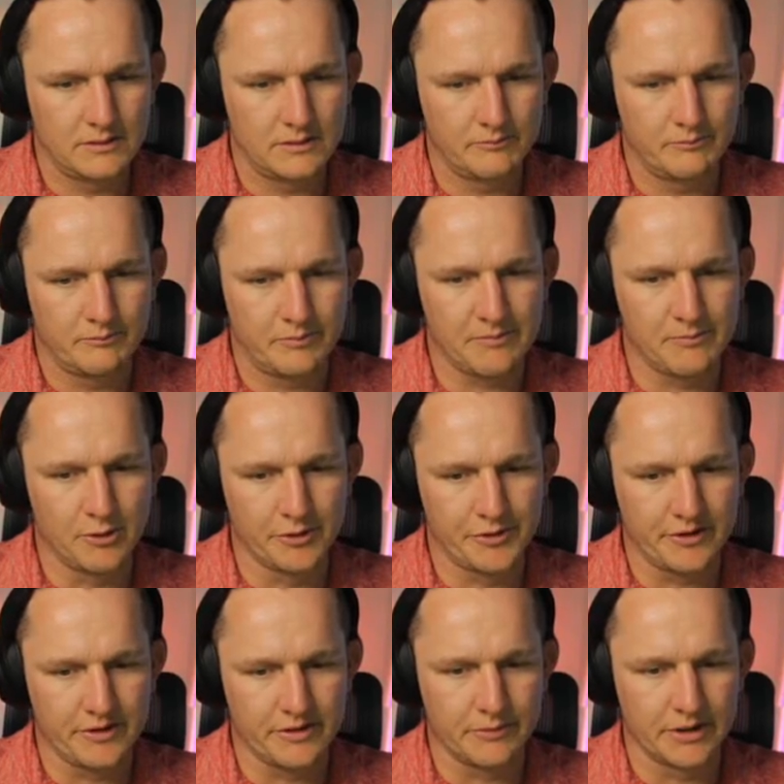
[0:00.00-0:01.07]
Big ball
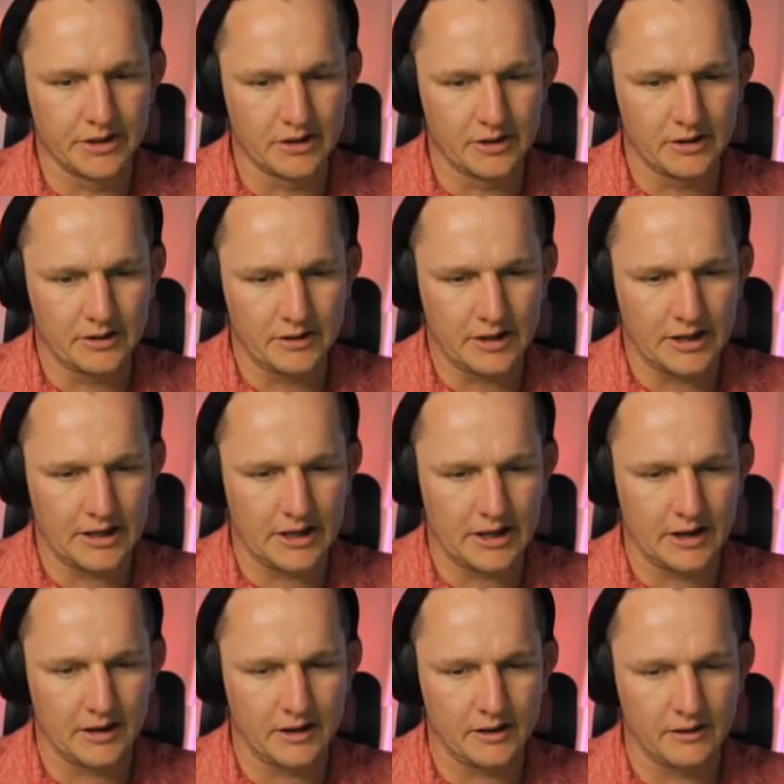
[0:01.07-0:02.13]
through the middle.
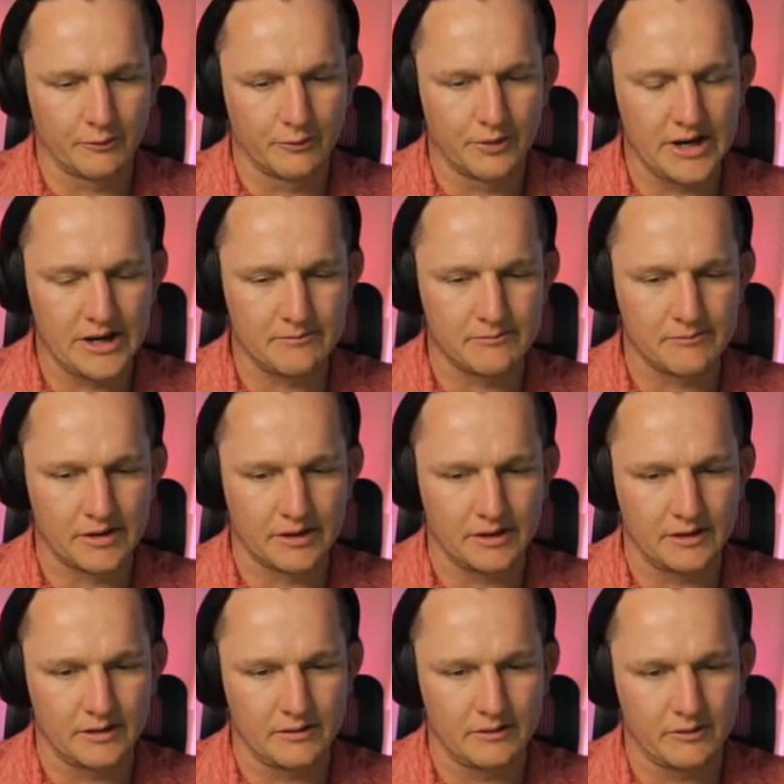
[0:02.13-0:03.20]
Uh, Ream
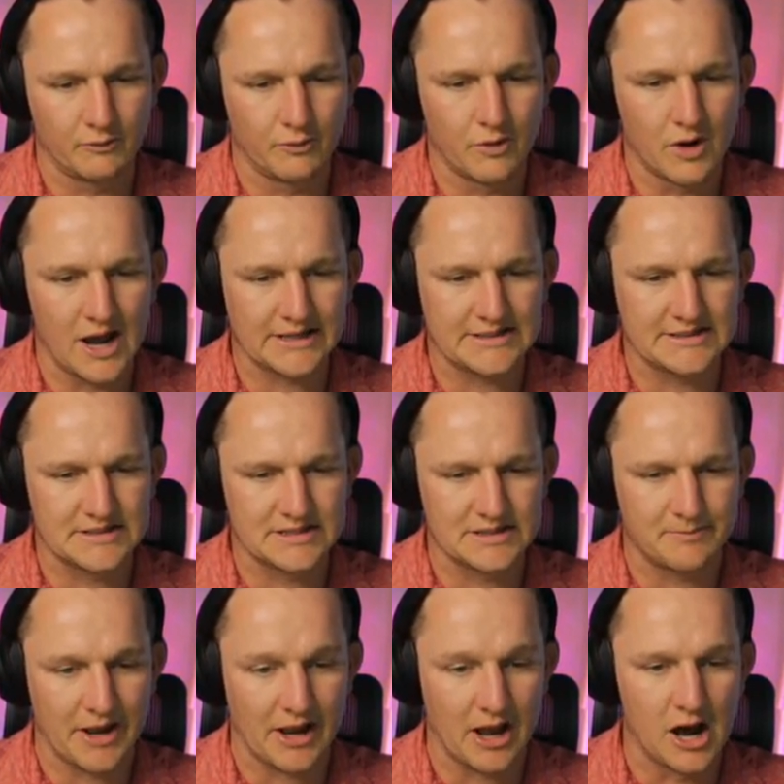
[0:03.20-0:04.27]
right into the
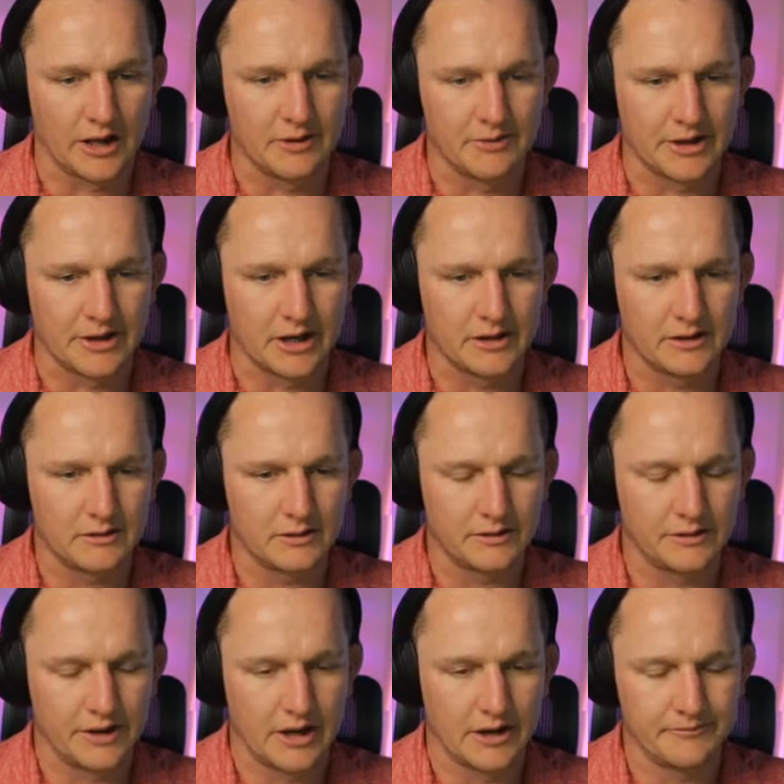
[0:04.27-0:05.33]
back. Oh, here we go.
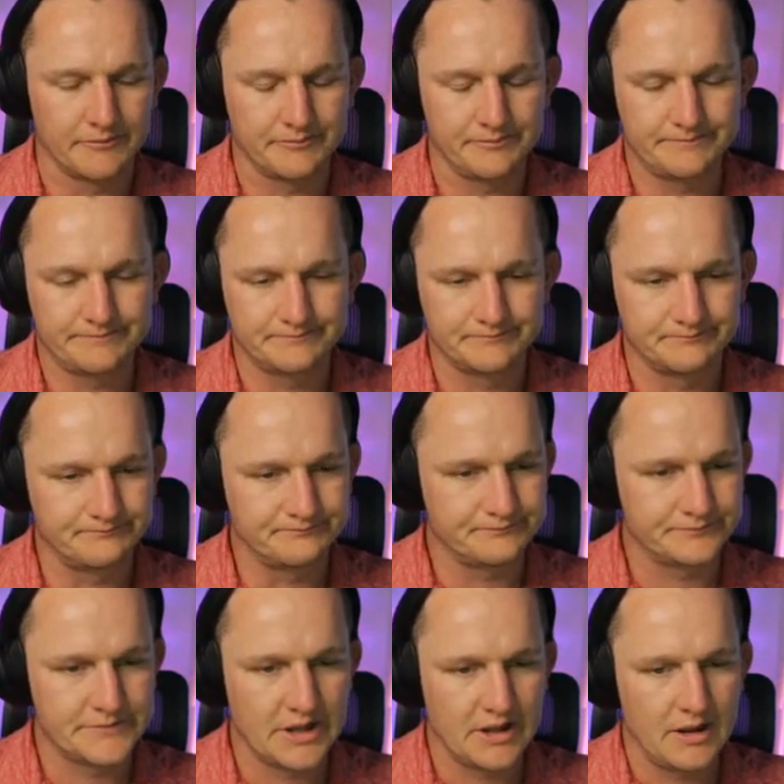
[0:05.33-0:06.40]
No.
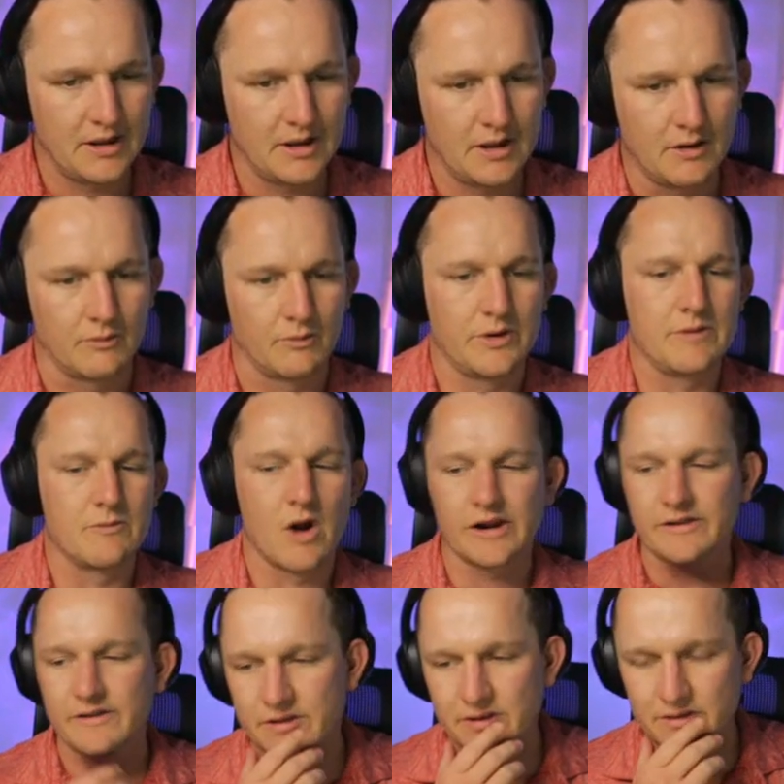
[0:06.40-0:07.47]
Ream right
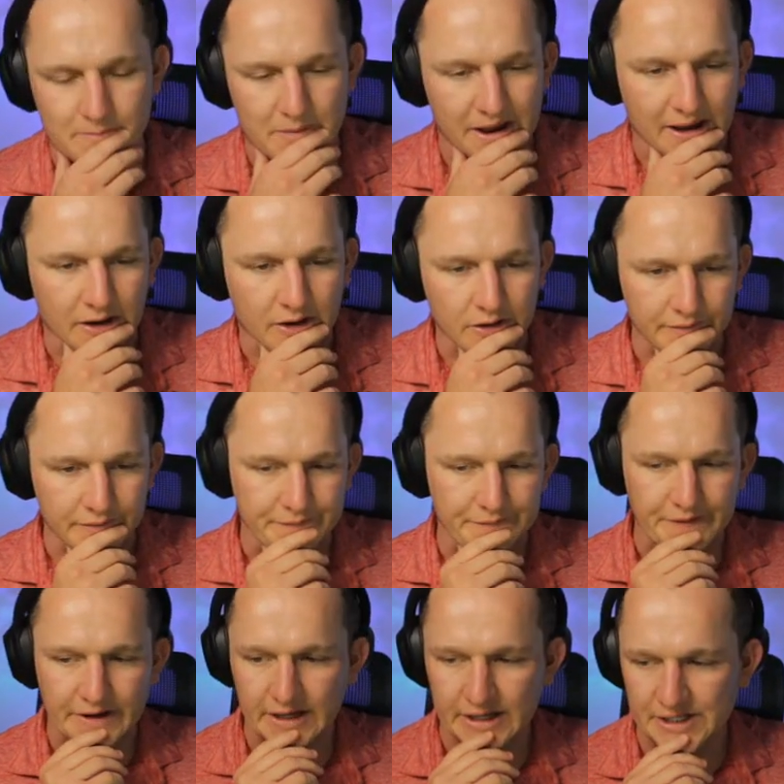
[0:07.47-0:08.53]
into the back of
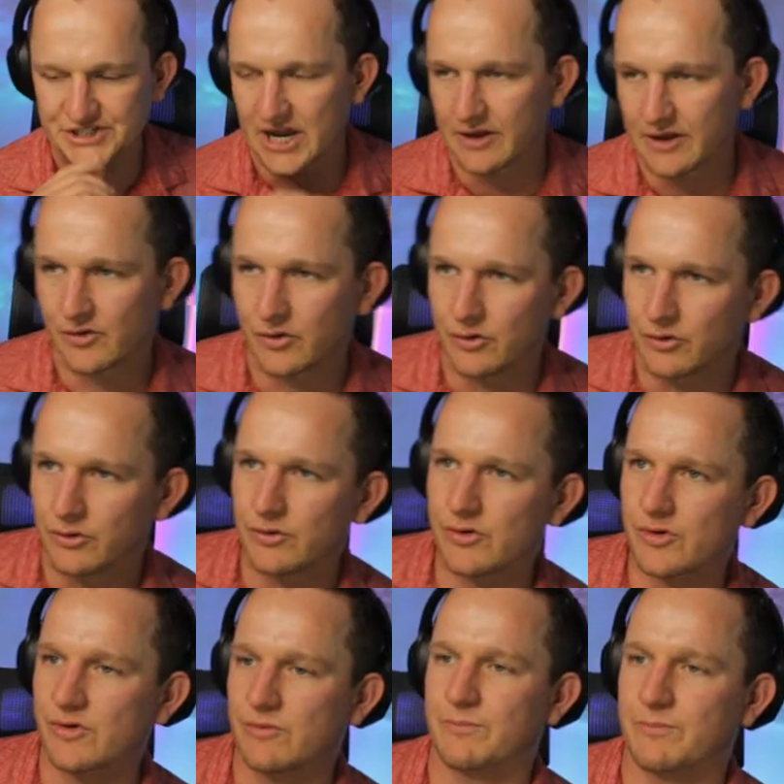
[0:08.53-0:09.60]
uh,
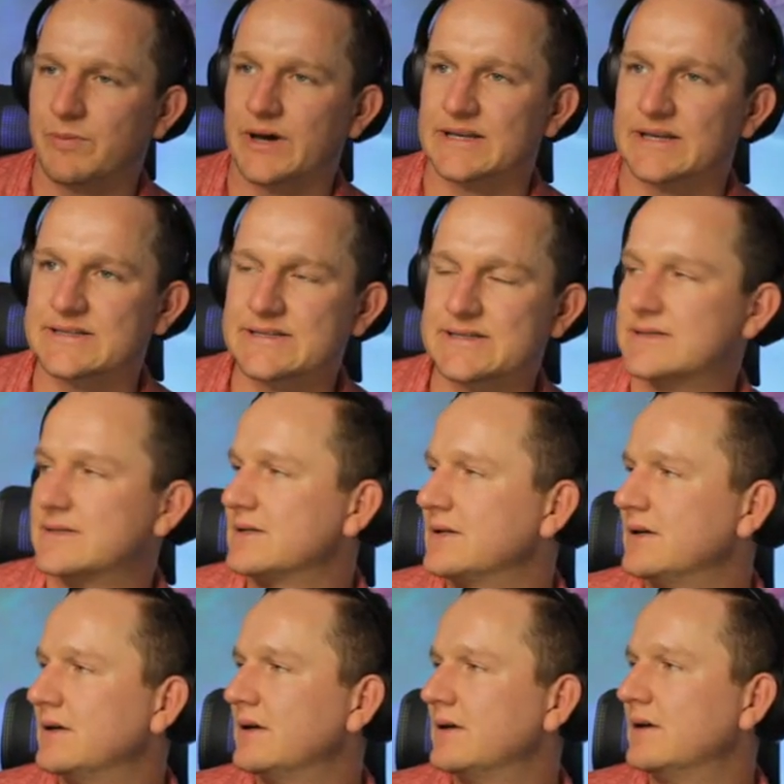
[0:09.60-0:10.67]
Jesus, but
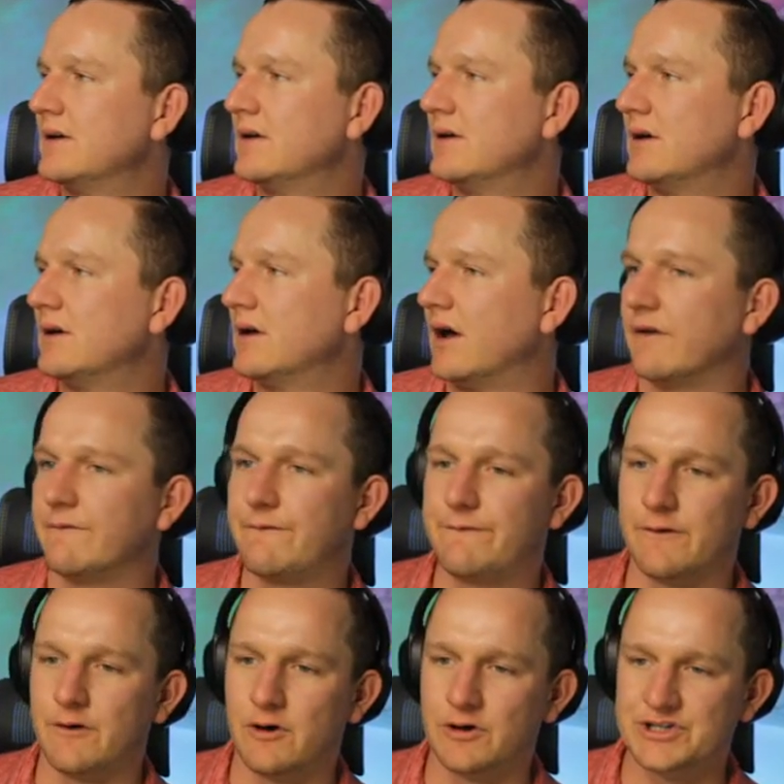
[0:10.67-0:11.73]

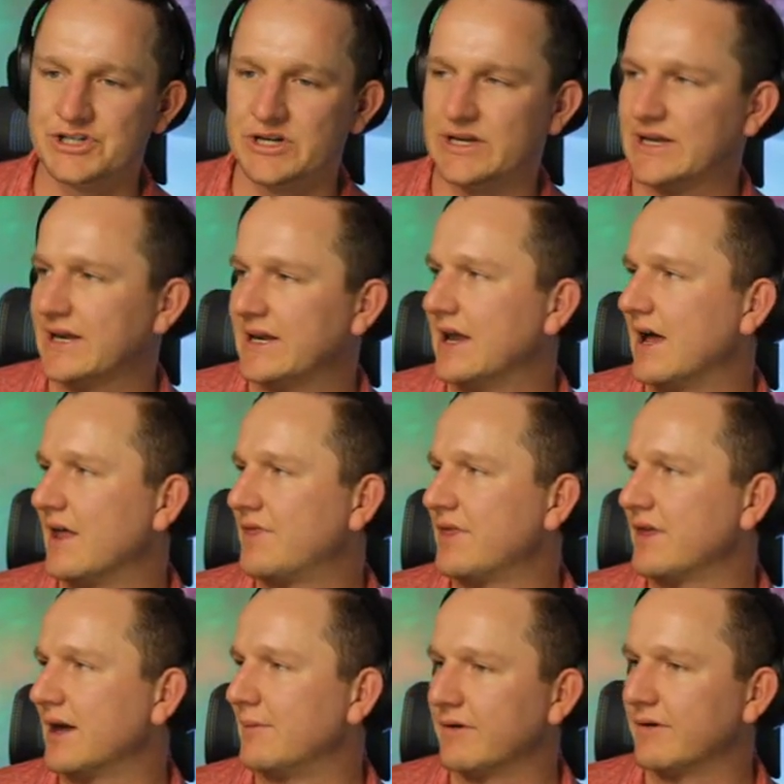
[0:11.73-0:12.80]
unfortunately, nothing
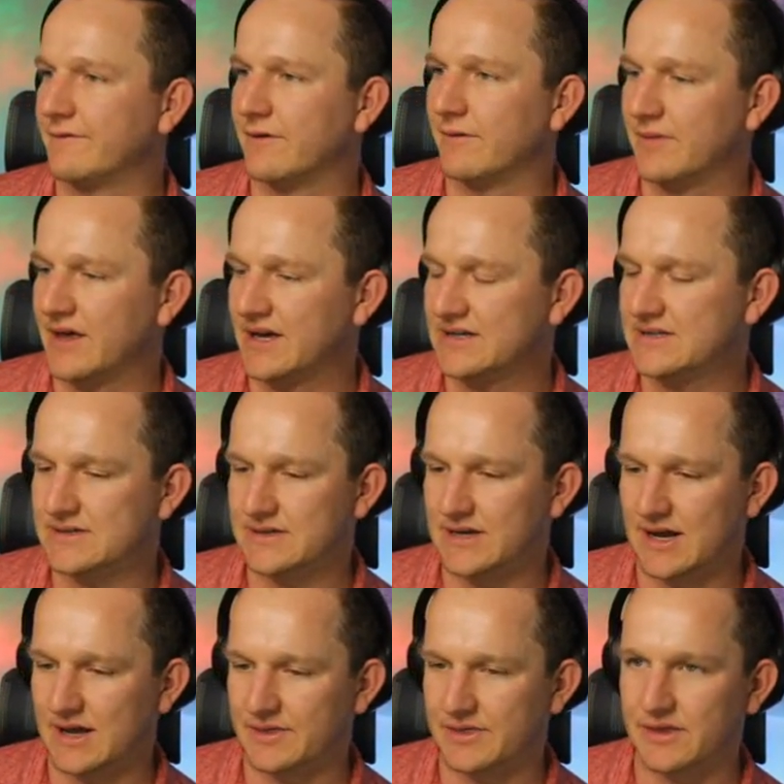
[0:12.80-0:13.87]
coming from that.
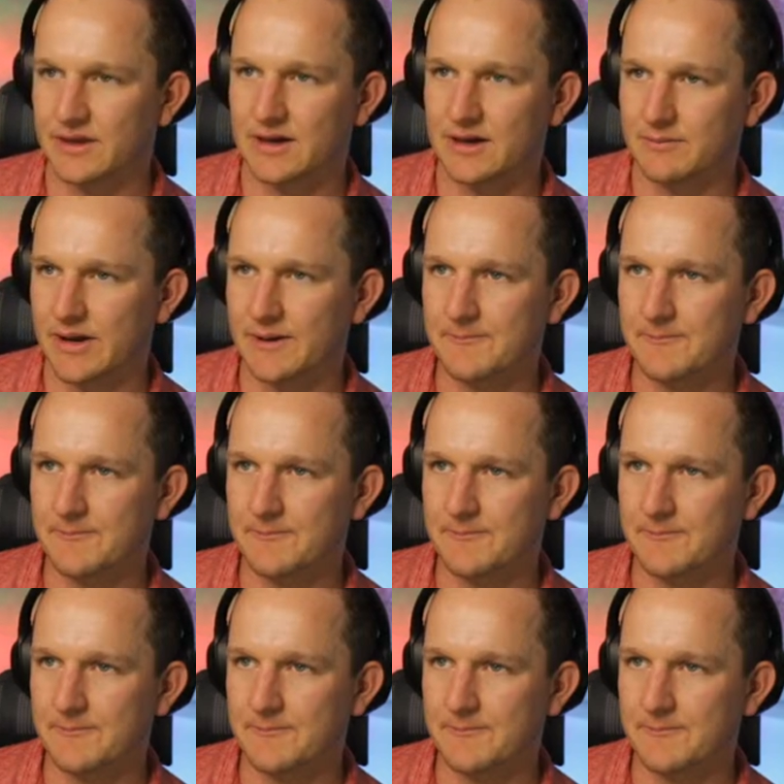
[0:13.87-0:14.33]
Nothing coming.